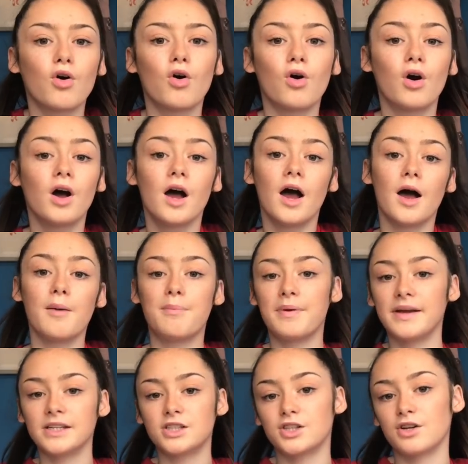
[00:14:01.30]
or a
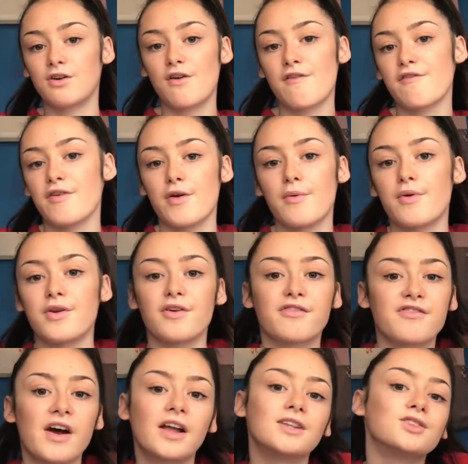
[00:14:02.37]
picture of you and your
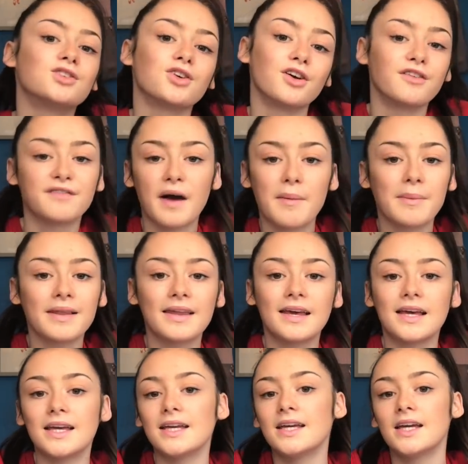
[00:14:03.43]
friends or your
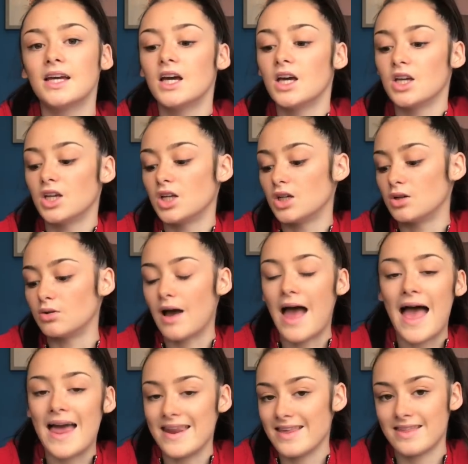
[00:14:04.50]
family, you know,
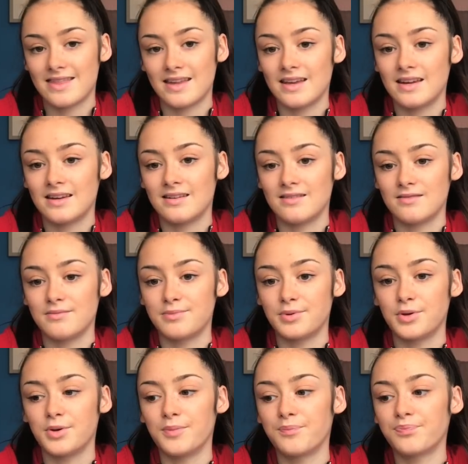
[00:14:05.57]
anything.
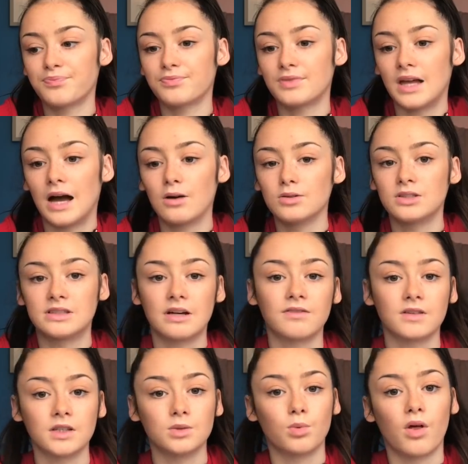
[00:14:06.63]
But that was
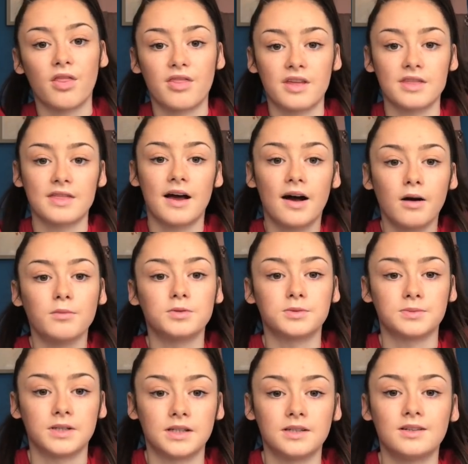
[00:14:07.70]
definitely one thing that helped
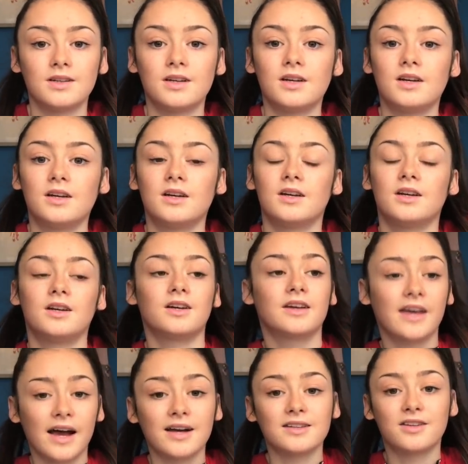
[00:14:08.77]
me
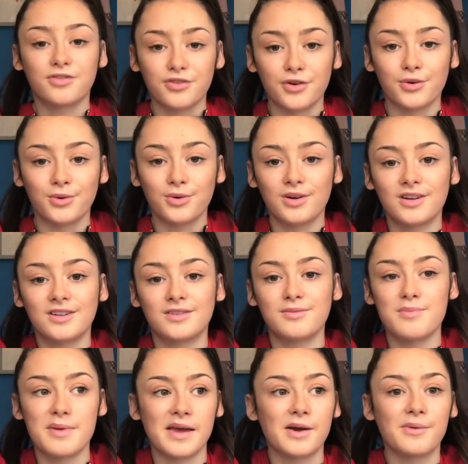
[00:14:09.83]
get through
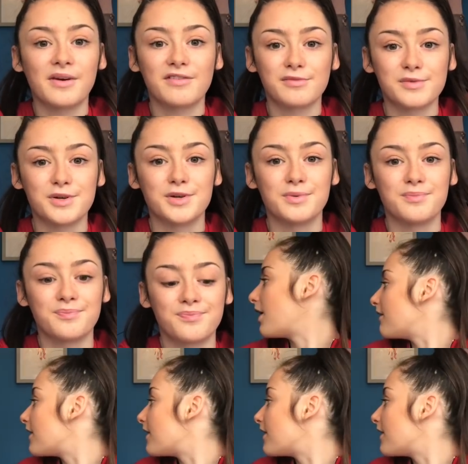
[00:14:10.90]
being away from home. I've